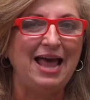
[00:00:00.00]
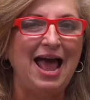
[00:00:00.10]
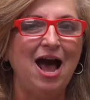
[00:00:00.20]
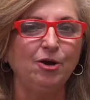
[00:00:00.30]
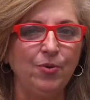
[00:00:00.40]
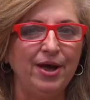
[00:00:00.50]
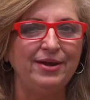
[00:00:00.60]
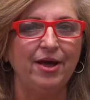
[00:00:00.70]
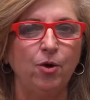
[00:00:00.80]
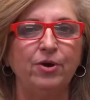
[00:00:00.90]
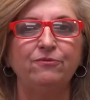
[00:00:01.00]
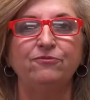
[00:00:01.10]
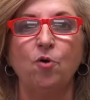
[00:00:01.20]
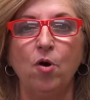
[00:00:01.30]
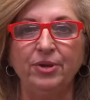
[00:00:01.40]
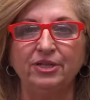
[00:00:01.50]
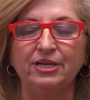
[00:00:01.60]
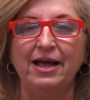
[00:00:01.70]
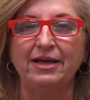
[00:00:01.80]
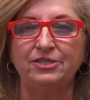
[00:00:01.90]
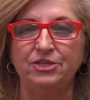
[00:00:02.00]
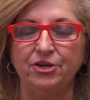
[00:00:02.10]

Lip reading: how do I know what formula to